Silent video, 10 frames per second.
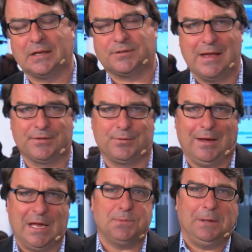Las Vegas for
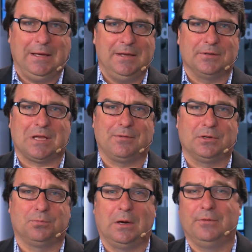HPE Discover
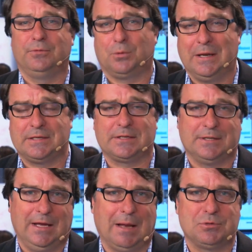2016.